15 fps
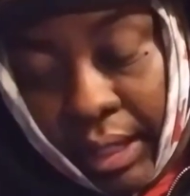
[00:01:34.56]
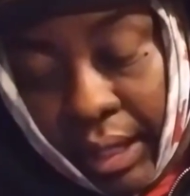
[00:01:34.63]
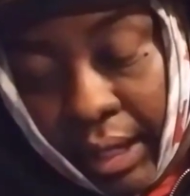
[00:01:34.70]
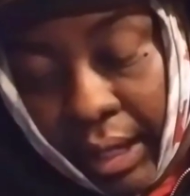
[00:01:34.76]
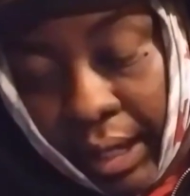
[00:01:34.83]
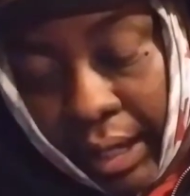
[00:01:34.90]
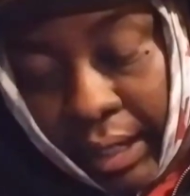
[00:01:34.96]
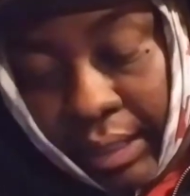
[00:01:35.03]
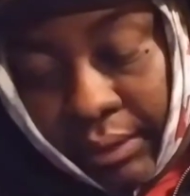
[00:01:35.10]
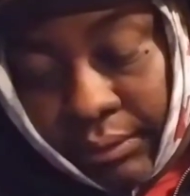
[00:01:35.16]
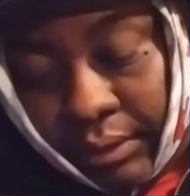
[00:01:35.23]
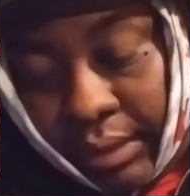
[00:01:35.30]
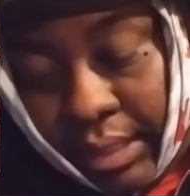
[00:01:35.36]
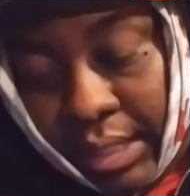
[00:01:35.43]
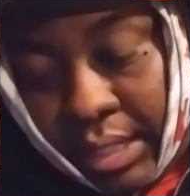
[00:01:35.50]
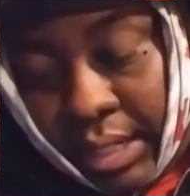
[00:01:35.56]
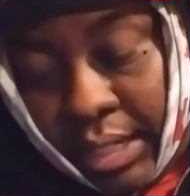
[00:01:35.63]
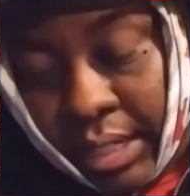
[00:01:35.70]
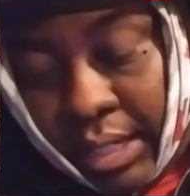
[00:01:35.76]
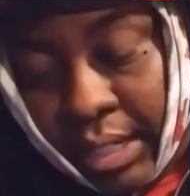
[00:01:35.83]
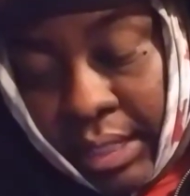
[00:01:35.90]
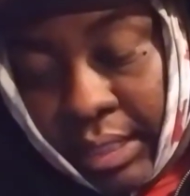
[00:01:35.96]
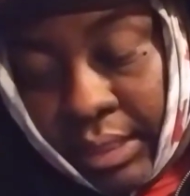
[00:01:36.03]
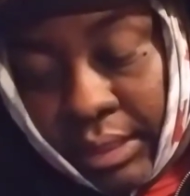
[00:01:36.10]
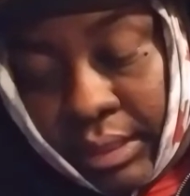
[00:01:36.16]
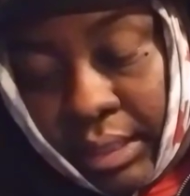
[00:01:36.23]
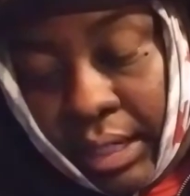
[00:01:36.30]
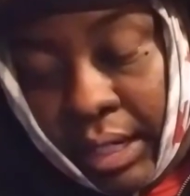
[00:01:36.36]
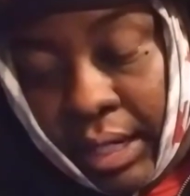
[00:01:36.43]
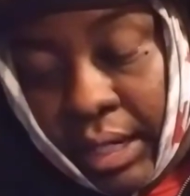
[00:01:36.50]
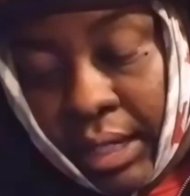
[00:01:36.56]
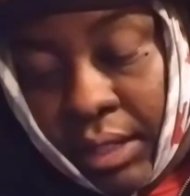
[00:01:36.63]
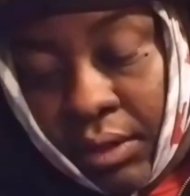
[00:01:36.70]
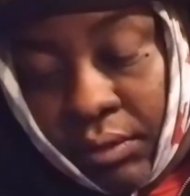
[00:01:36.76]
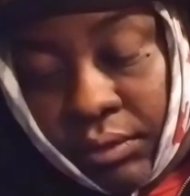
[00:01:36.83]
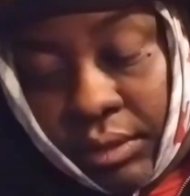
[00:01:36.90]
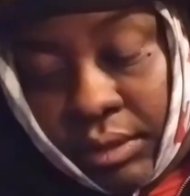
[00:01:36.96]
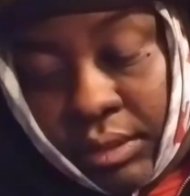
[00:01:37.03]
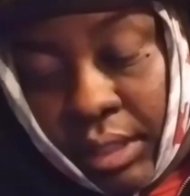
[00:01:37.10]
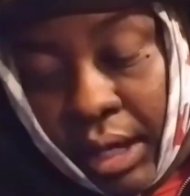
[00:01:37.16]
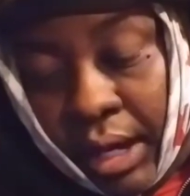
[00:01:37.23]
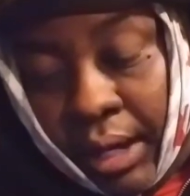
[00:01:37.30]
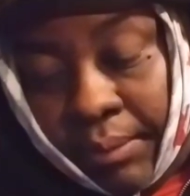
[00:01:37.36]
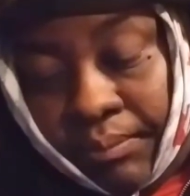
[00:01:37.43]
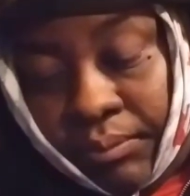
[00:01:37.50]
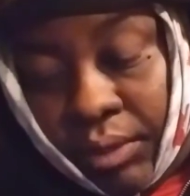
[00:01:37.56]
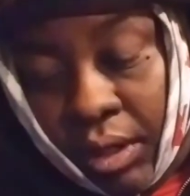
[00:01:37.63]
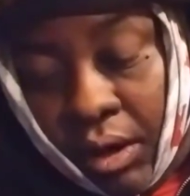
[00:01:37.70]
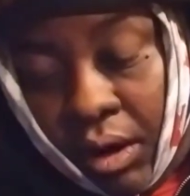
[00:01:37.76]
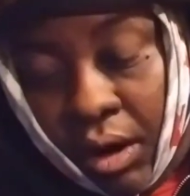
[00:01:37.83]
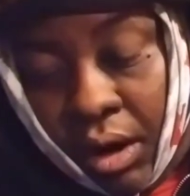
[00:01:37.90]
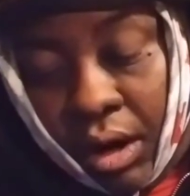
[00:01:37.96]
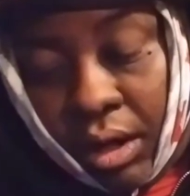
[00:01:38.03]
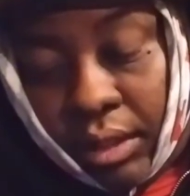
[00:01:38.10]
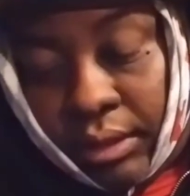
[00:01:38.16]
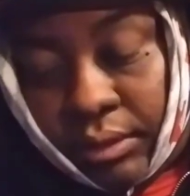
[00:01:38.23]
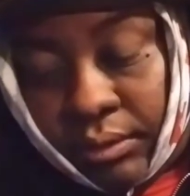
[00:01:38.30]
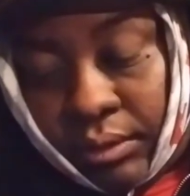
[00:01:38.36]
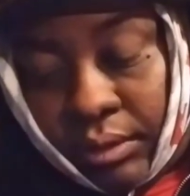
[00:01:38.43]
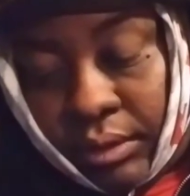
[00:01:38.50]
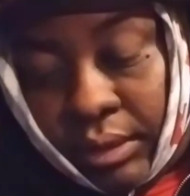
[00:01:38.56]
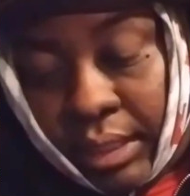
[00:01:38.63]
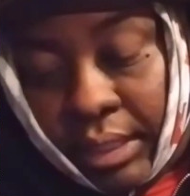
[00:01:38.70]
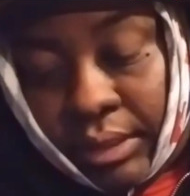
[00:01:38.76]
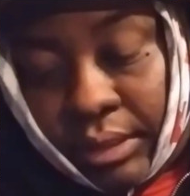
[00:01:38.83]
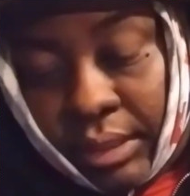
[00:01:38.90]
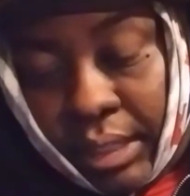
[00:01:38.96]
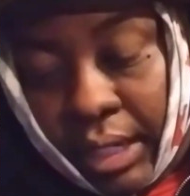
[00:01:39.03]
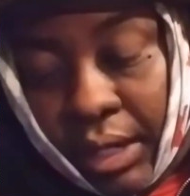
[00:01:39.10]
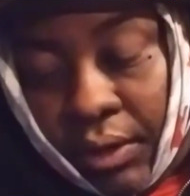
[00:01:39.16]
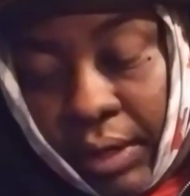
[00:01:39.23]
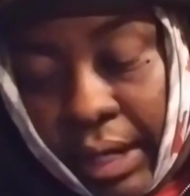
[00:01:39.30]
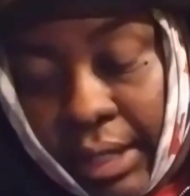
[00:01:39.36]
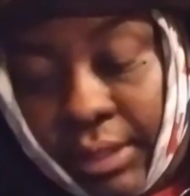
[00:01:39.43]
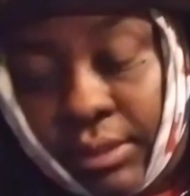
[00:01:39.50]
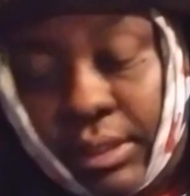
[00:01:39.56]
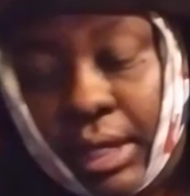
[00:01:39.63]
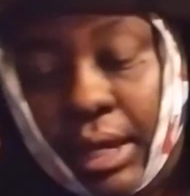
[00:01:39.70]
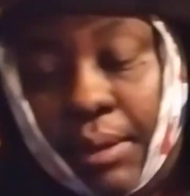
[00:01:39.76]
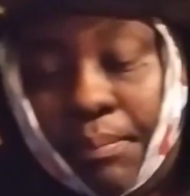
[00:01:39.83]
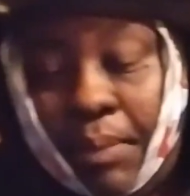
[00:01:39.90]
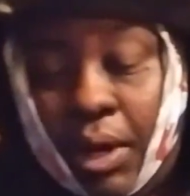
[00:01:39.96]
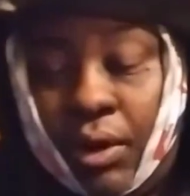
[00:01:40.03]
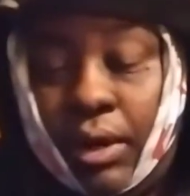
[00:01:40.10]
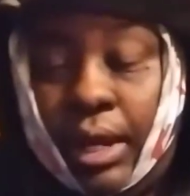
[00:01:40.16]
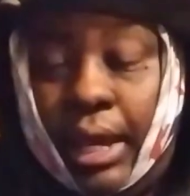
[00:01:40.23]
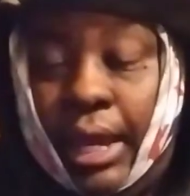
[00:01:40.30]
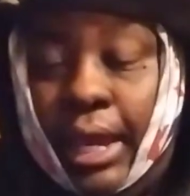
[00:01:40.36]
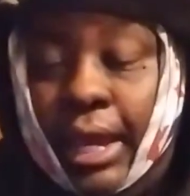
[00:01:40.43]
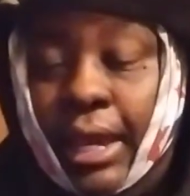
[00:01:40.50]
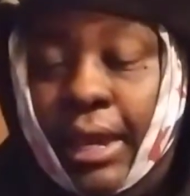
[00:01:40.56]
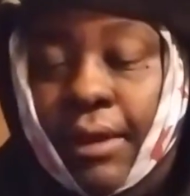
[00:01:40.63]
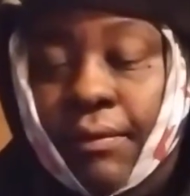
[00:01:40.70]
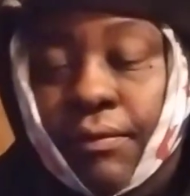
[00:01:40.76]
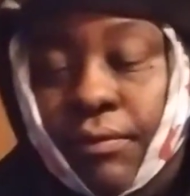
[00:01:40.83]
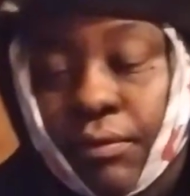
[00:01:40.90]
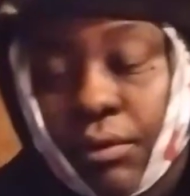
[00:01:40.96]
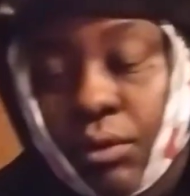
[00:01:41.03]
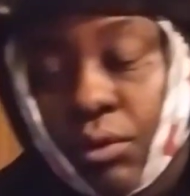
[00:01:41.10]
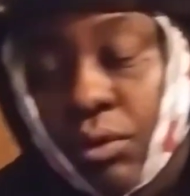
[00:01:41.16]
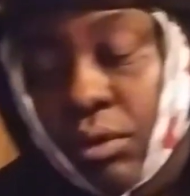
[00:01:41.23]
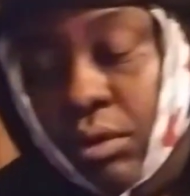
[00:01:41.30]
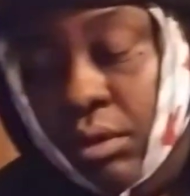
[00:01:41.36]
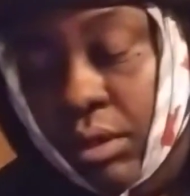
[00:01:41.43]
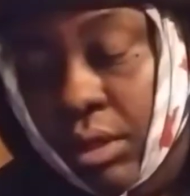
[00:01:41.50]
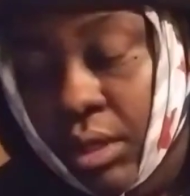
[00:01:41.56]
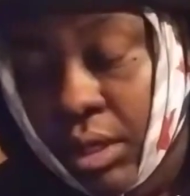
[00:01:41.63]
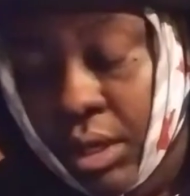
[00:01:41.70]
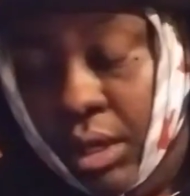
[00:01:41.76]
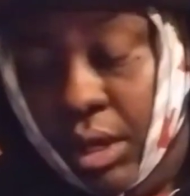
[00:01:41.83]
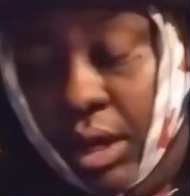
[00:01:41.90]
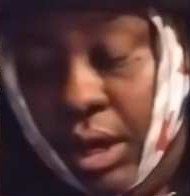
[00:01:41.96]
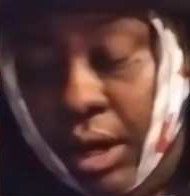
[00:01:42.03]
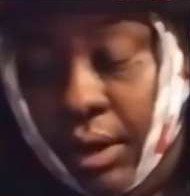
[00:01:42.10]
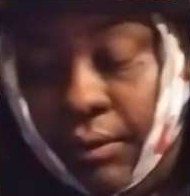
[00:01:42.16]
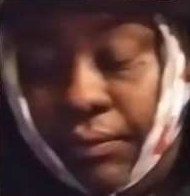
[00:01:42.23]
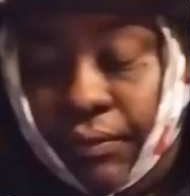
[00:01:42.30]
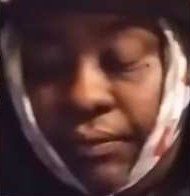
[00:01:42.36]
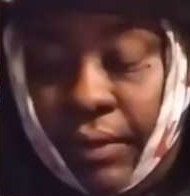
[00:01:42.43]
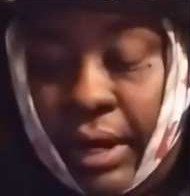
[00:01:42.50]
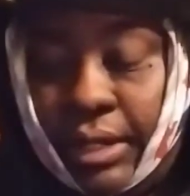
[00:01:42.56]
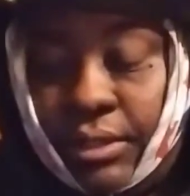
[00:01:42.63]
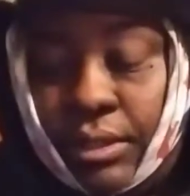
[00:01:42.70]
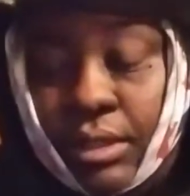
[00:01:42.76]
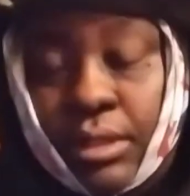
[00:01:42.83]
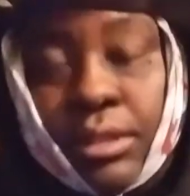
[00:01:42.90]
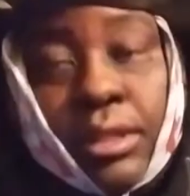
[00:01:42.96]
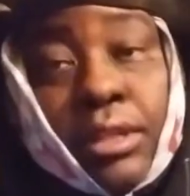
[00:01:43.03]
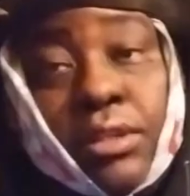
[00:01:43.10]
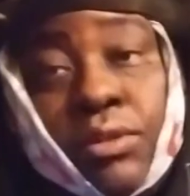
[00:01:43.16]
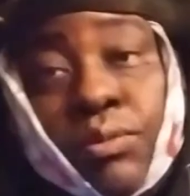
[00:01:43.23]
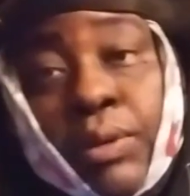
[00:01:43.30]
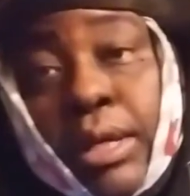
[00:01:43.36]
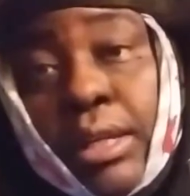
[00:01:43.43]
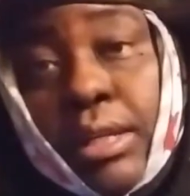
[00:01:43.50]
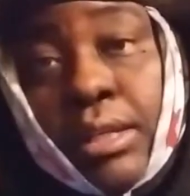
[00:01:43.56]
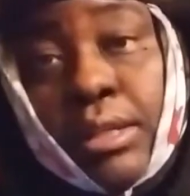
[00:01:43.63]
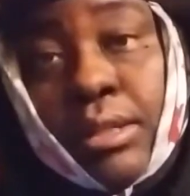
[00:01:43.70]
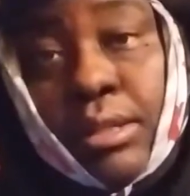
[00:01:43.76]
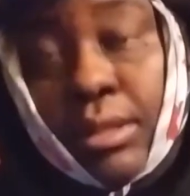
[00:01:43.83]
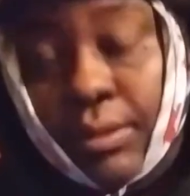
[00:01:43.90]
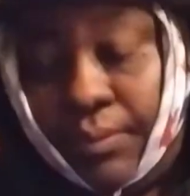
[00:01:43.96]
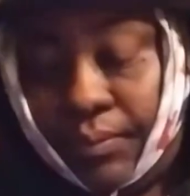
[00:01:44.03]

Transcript: Alright, and it's saying off the top, the heart, this and that. Okay, it's saying bought a handful of freshness and sweetness